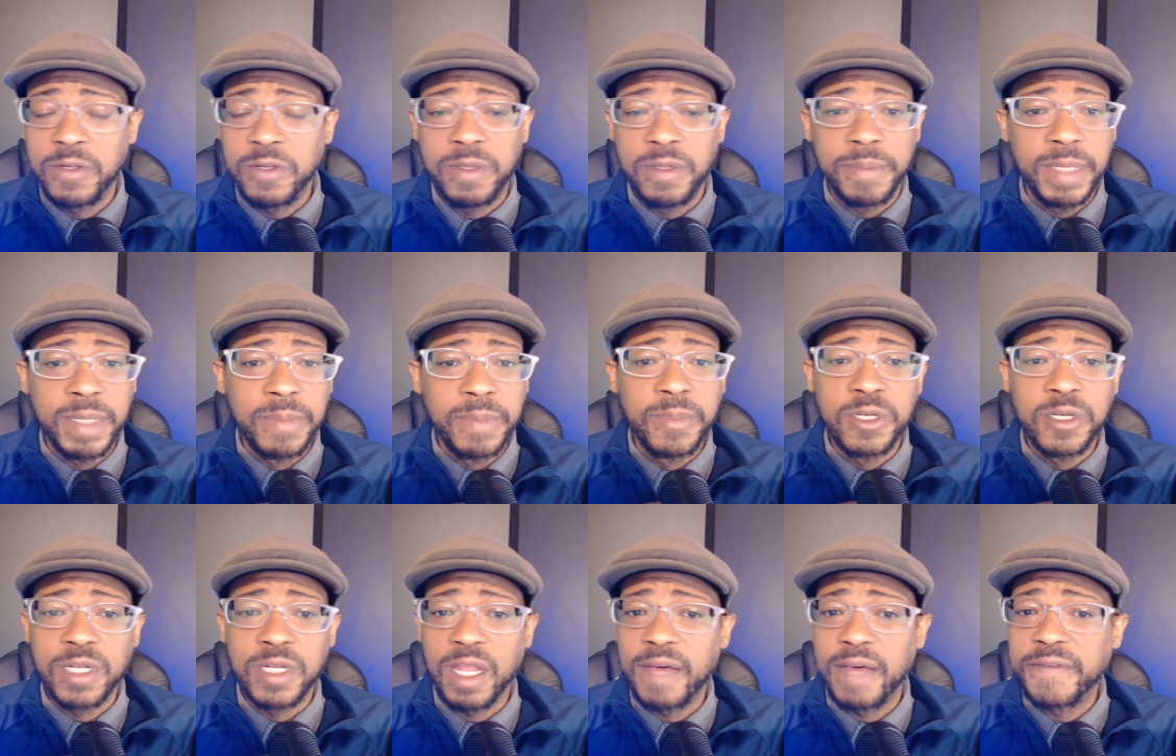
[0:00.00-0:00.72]
Do the
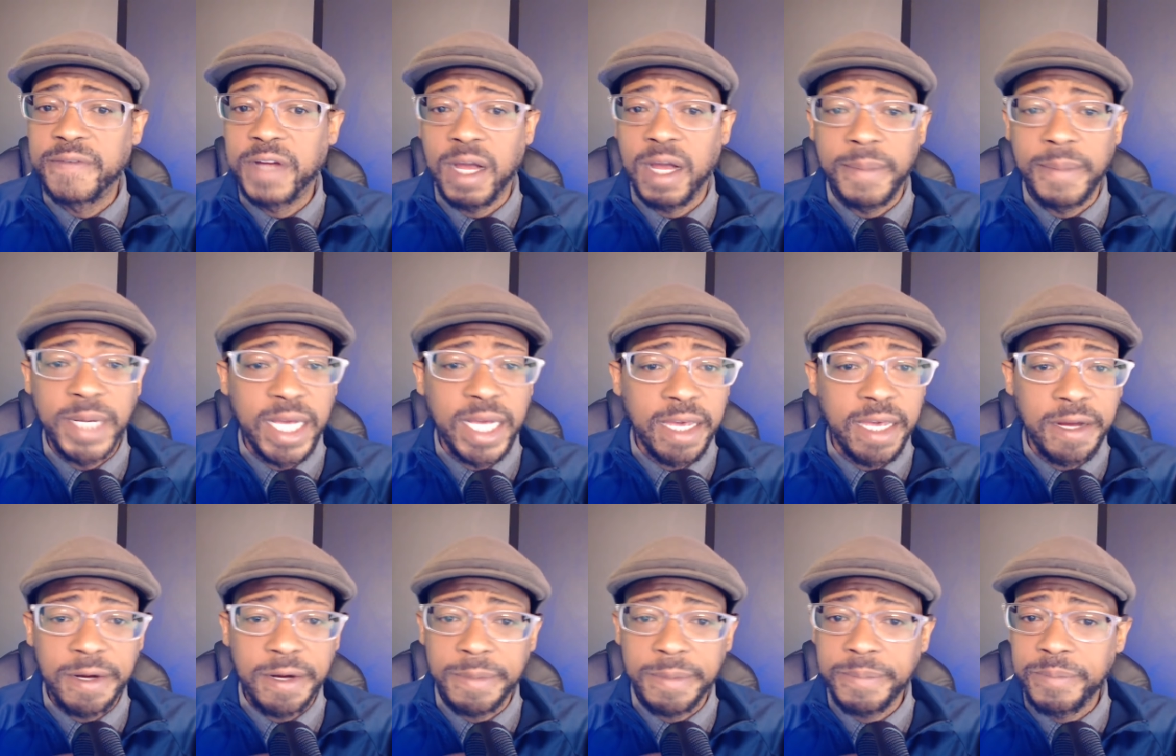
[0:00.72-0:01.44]
members love
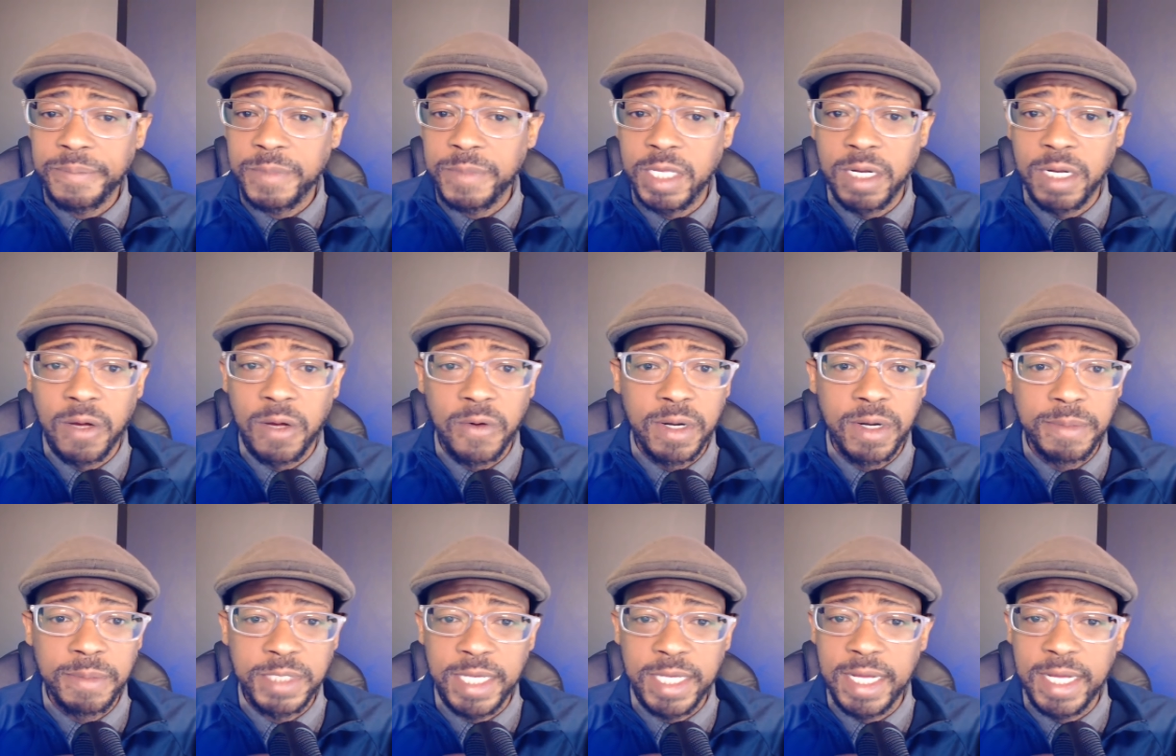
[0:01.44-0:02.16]
coming here? You know
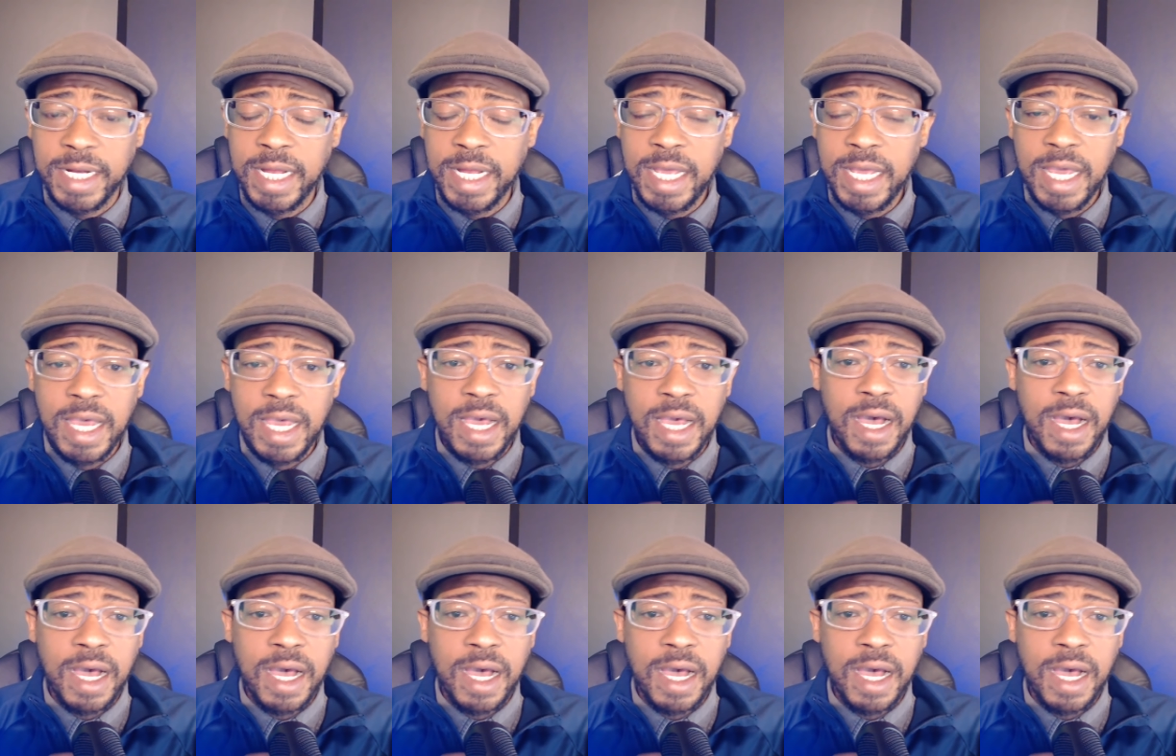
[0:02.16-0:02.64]
what I'm saying?